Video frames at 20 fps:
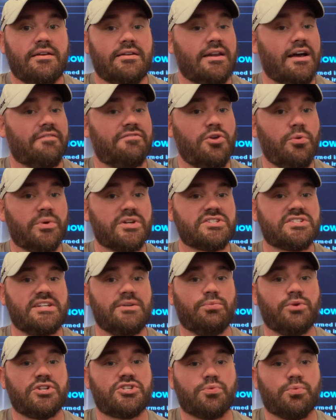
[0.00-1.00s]
Now, if you want to see
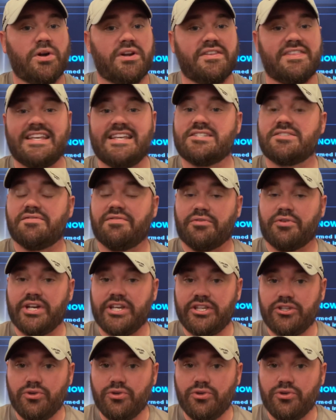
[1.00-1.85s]
which one of these free